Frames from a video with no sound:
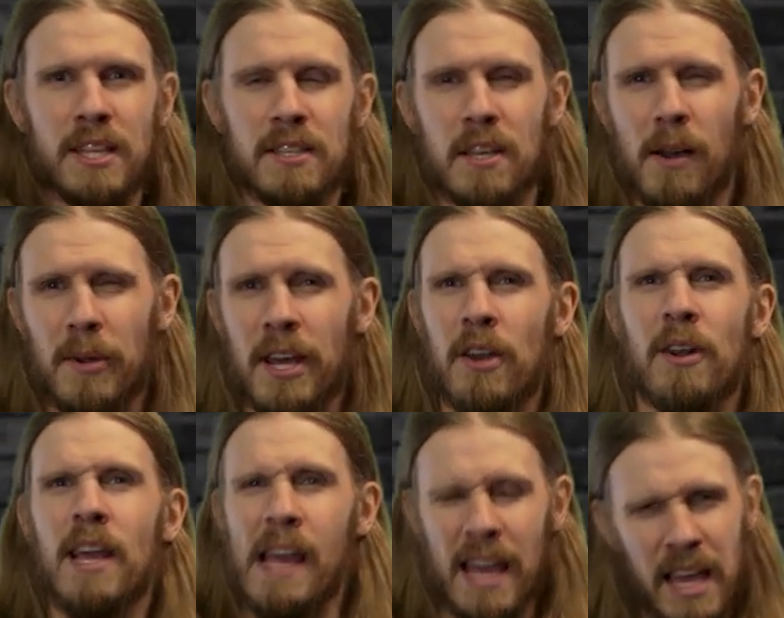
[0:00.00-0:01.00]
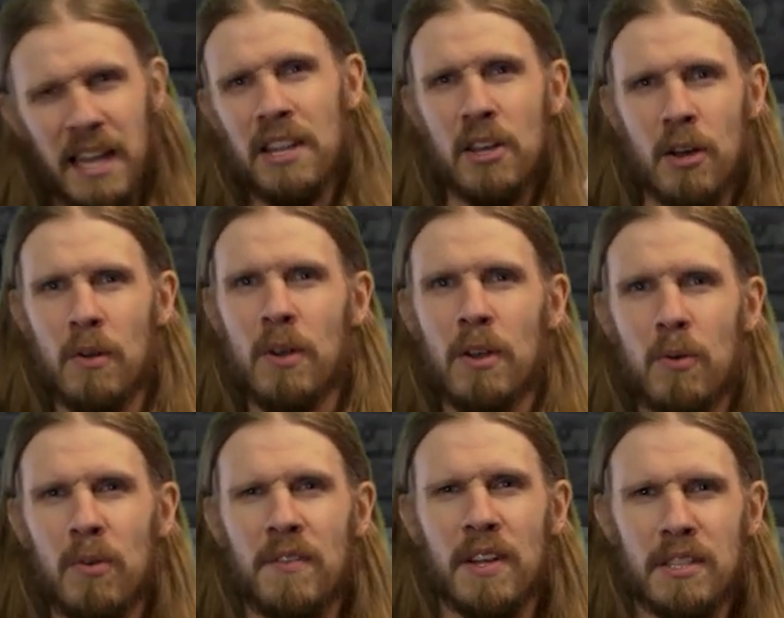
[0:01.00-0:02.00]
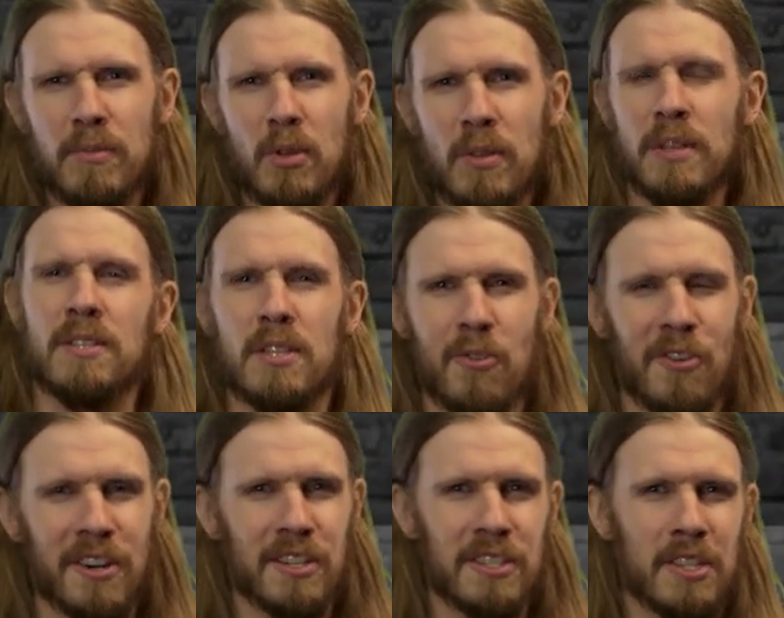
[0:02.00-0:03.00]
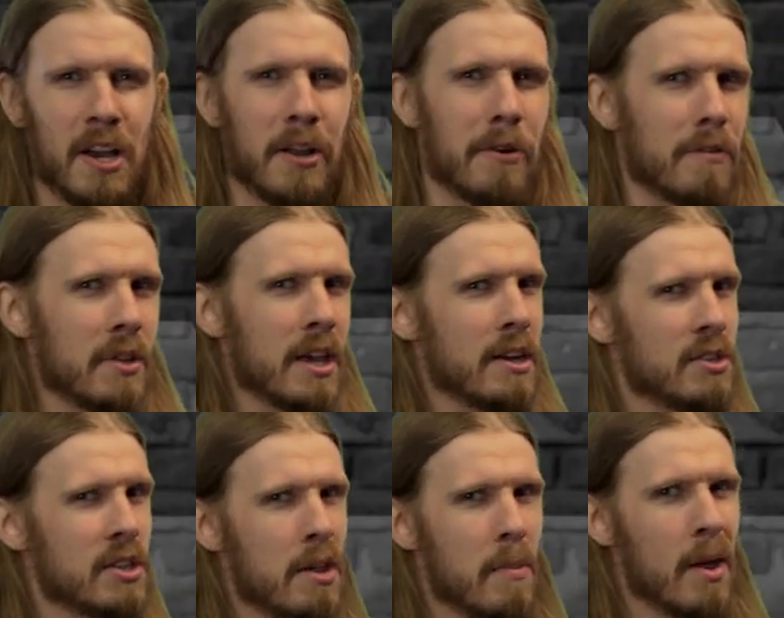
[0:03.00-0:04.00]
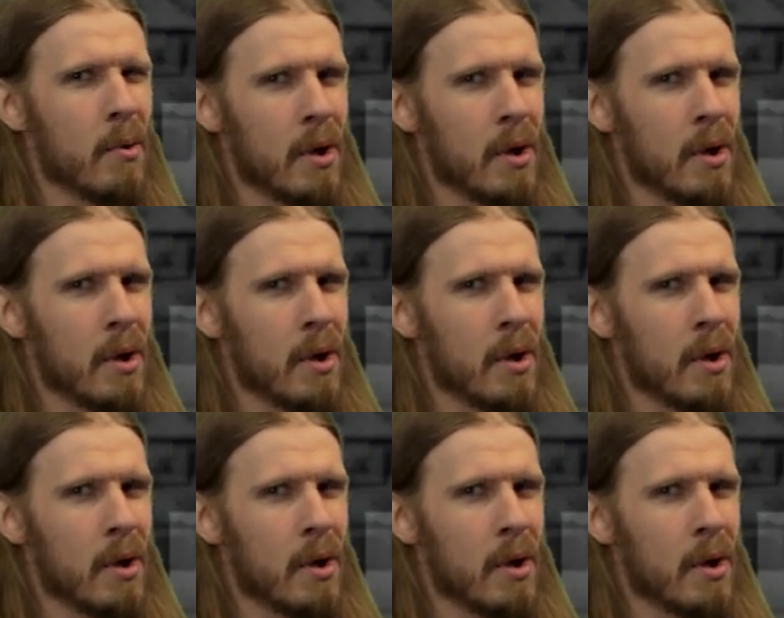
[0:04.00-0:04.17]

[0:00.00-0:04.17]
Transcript: this coming out. And you know, we've got some new things in the works on over there, so you might